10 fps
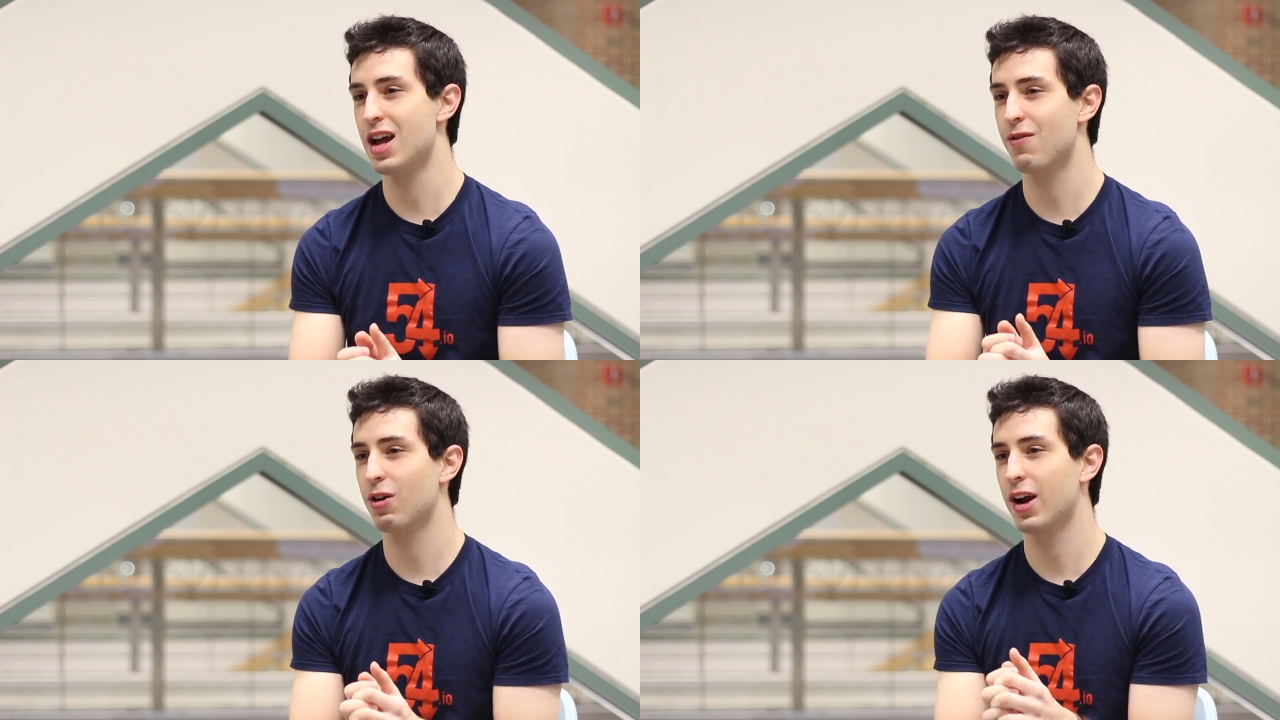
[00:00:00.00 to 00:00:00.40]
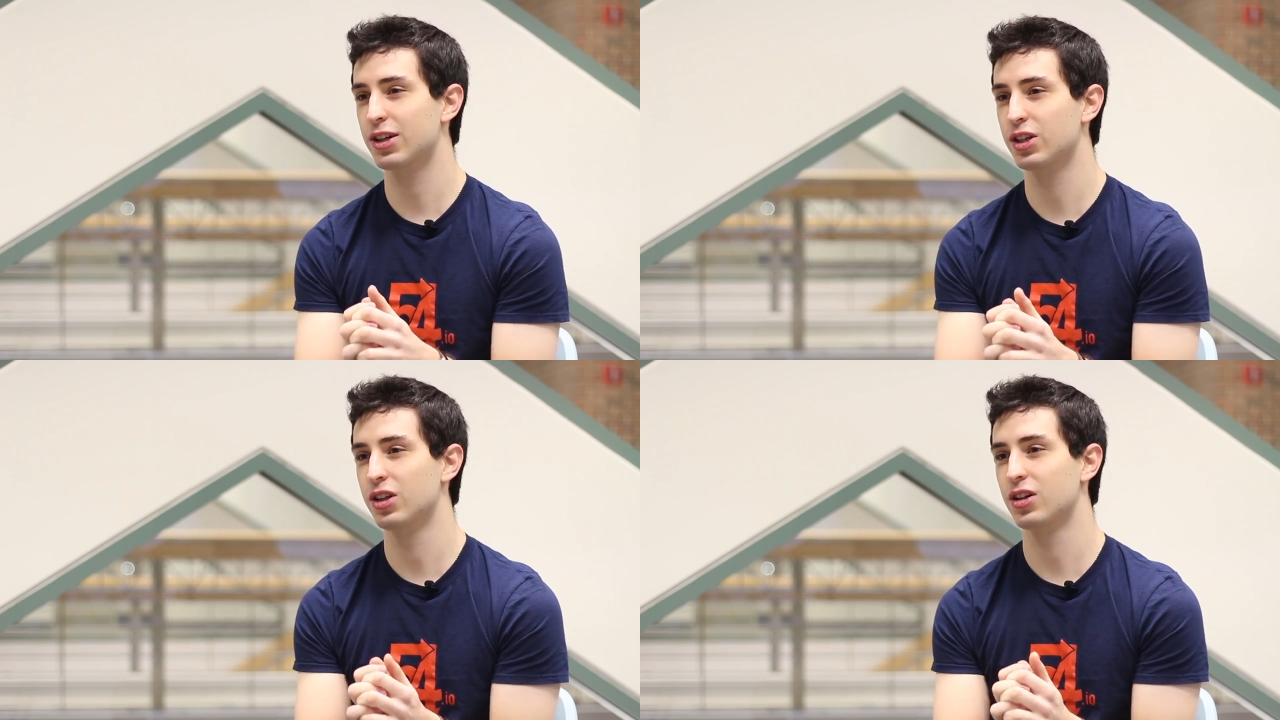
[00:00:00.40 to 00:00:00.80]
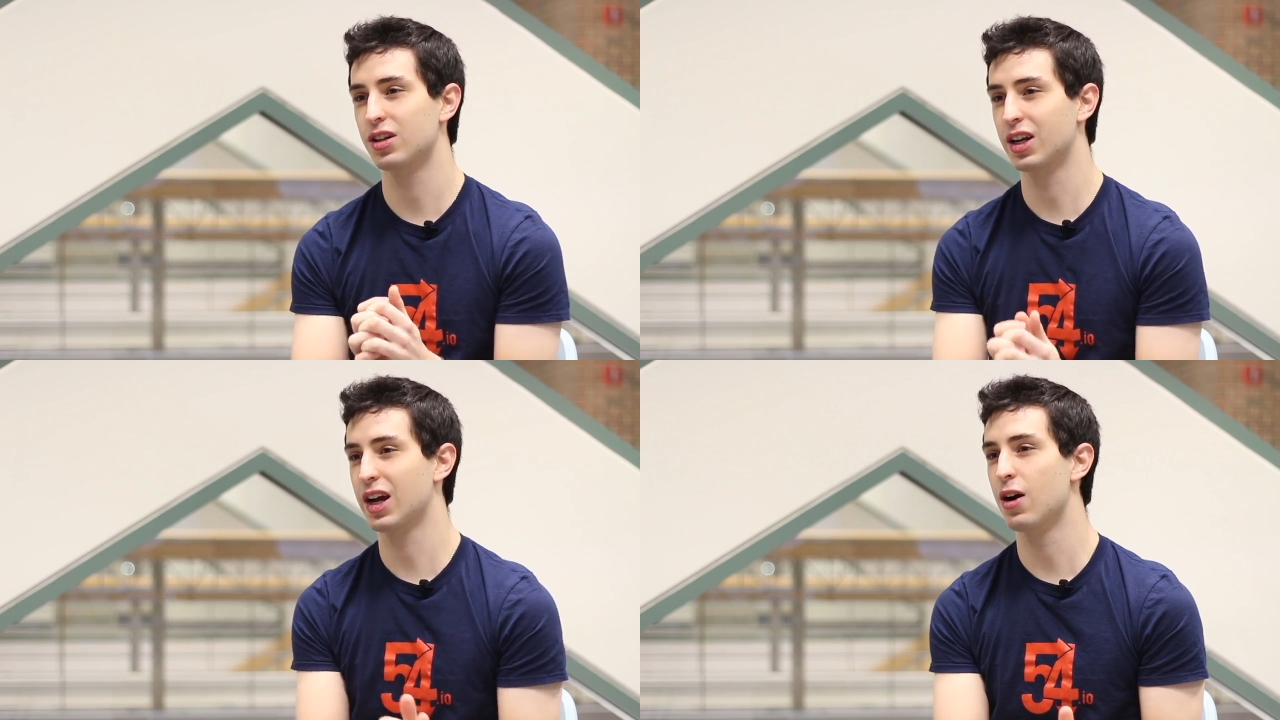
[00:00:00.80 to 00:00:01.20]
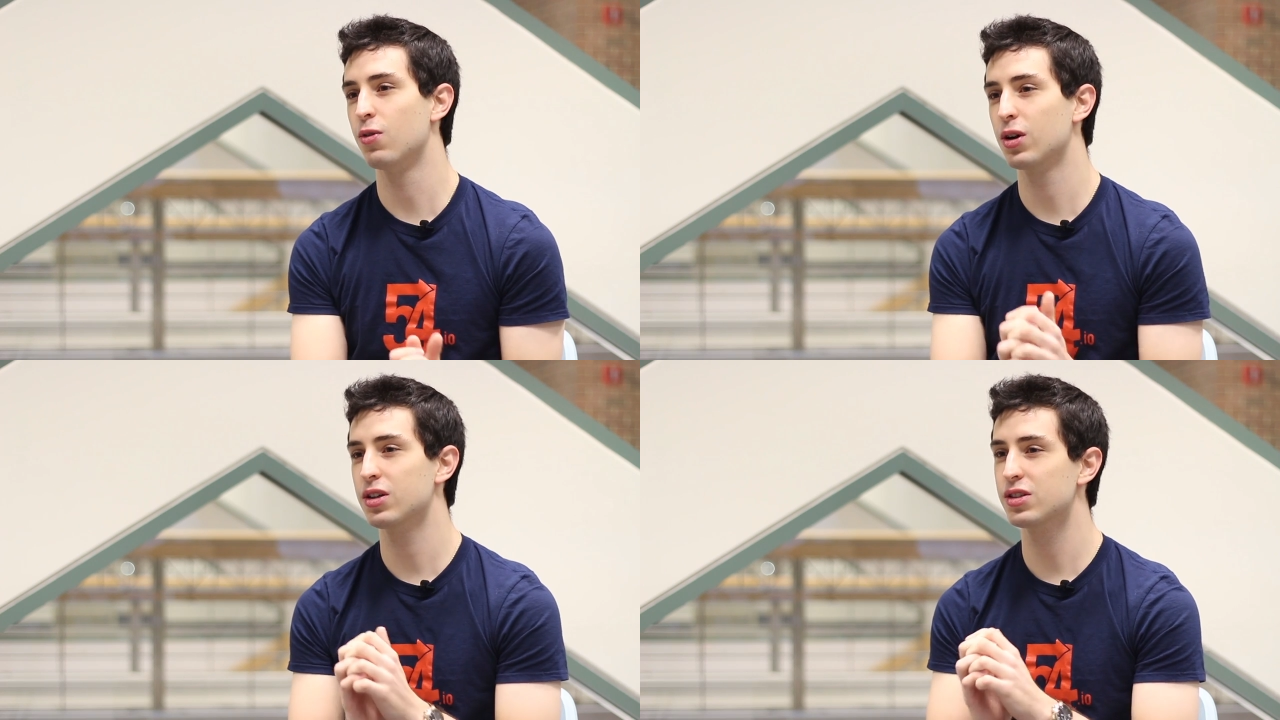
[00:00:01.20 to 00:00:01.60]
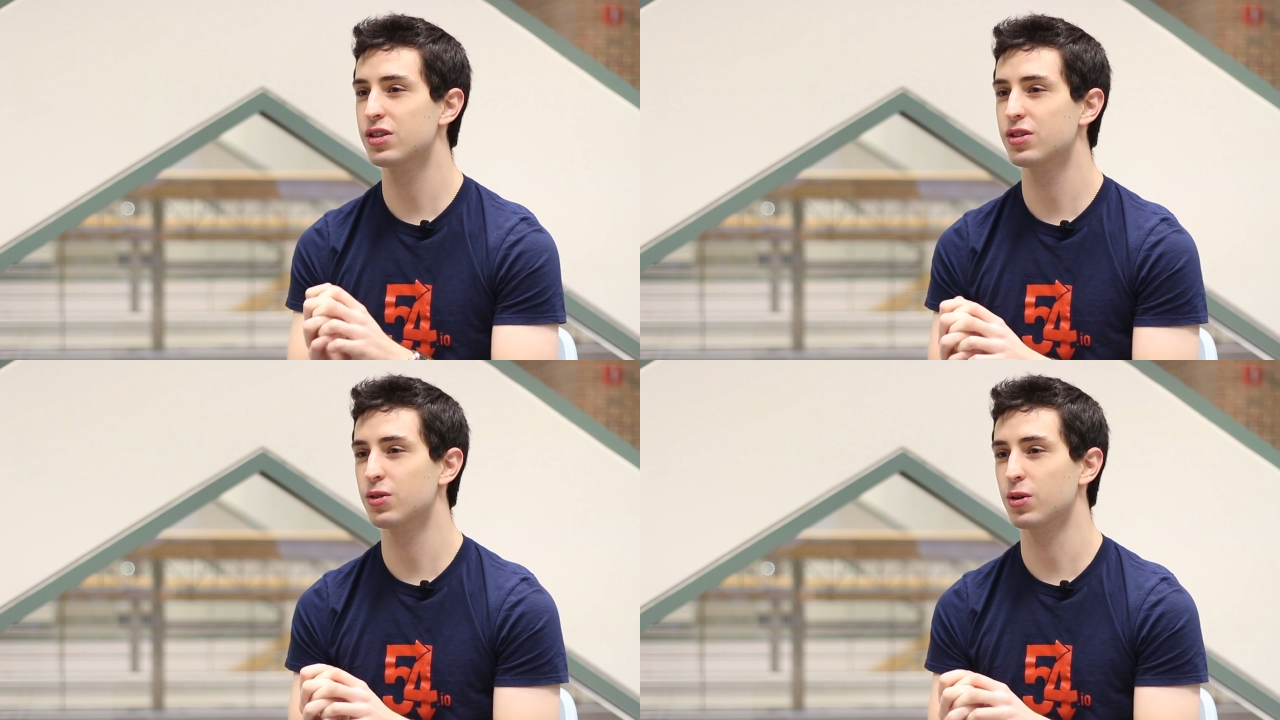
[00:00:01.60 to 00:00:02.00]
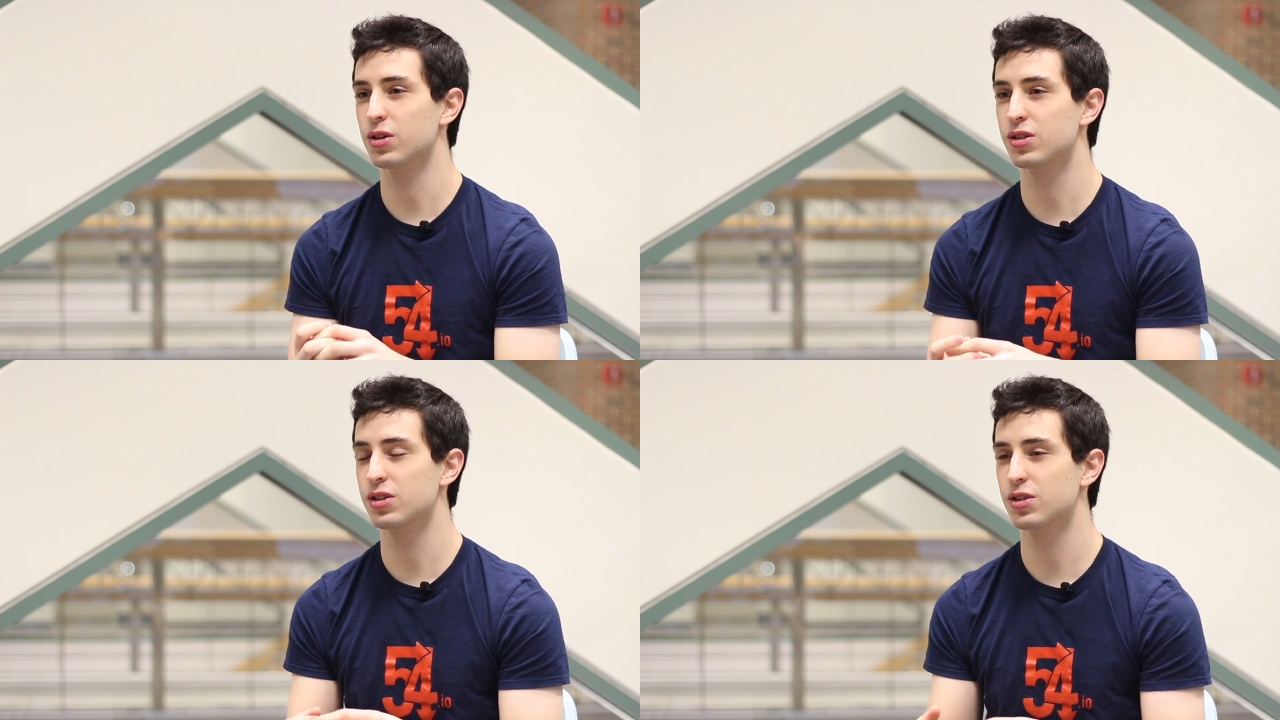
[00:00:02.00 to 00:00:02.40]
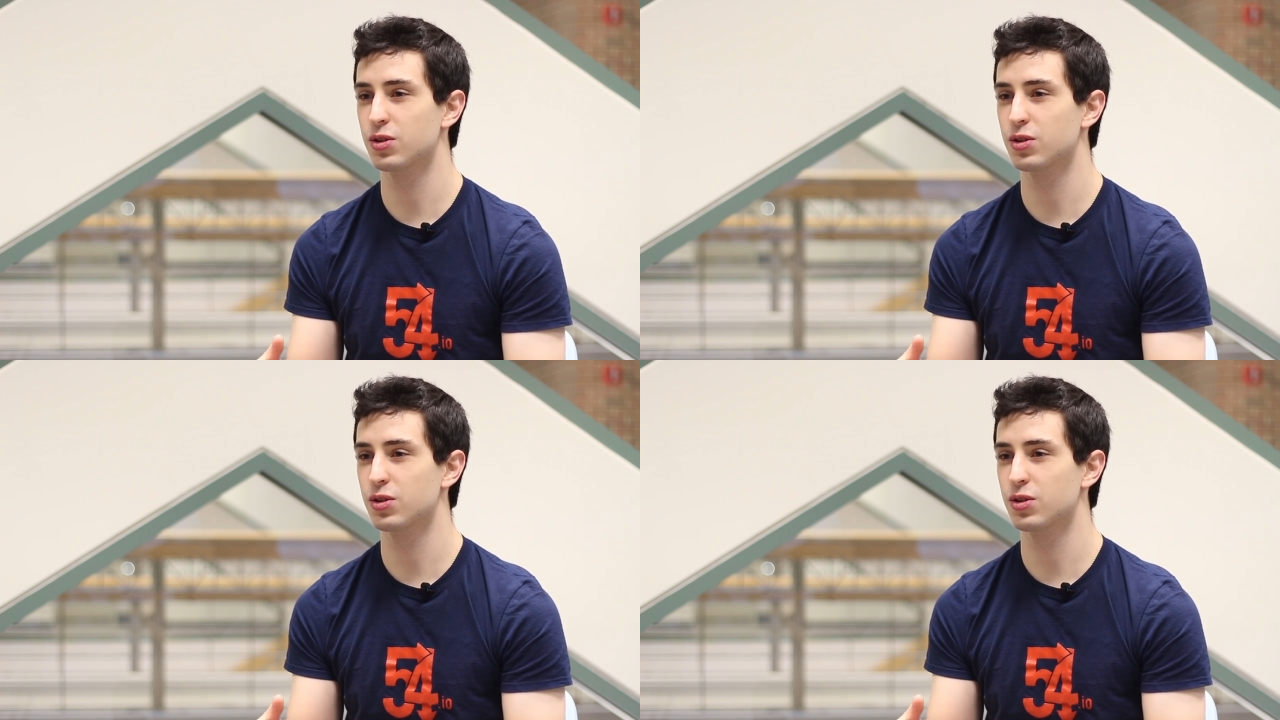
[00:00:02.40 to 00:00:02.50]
never actually looked like outwards towards,